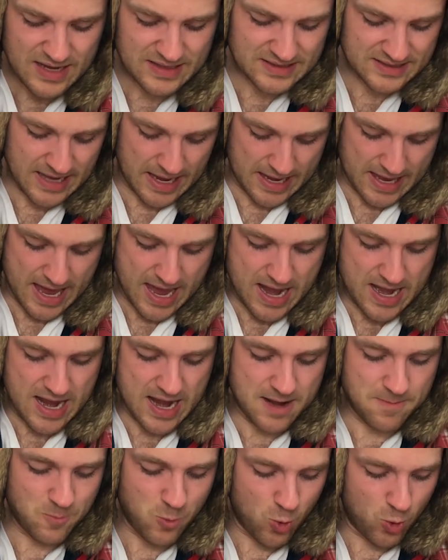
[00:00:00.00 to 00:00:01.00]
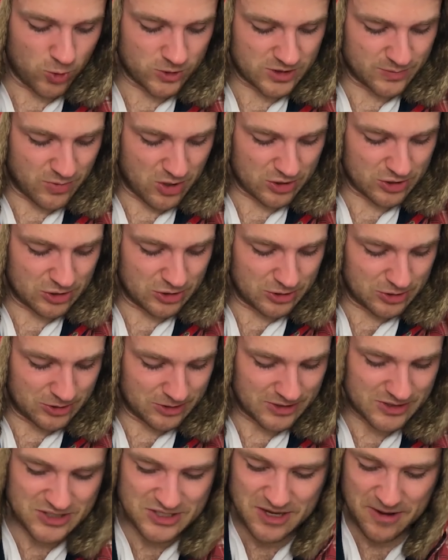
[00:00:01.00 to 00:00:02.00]
That's it. Get in, water
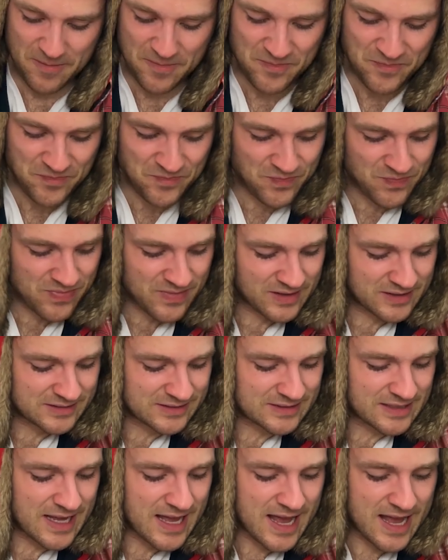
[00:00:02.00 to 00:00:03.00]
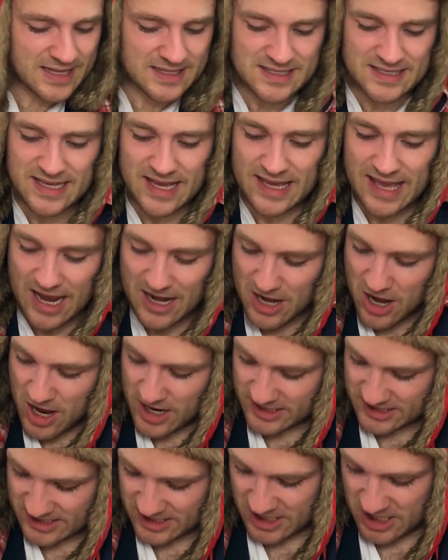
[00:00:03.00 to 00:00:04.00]
bottles. That's it. Get
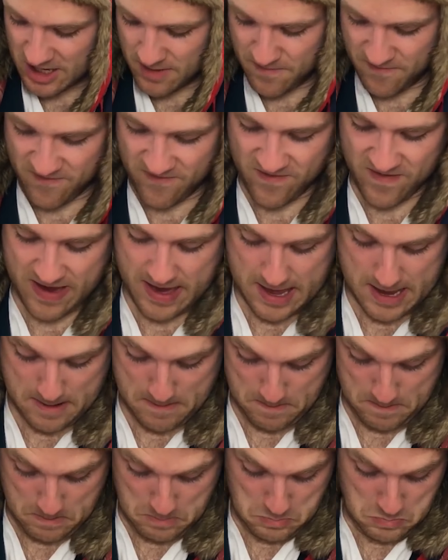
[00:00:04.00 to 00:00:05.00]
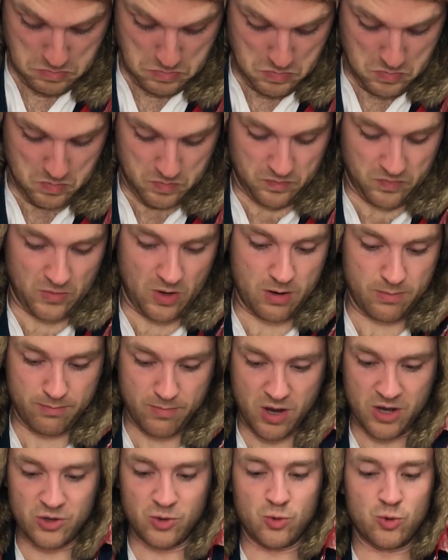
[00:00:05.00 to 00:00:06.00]
nice and comfy on
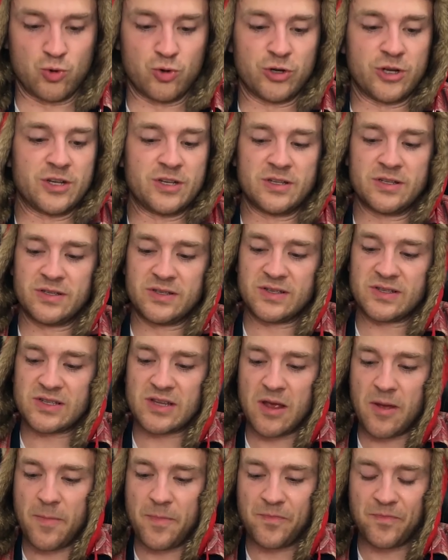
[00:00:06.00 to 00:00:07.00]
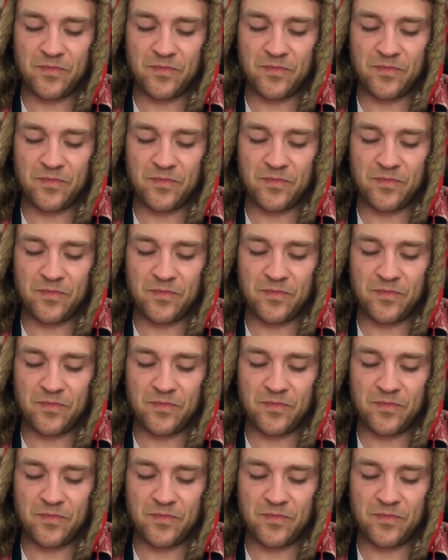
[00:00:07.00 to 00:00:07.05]
my organs.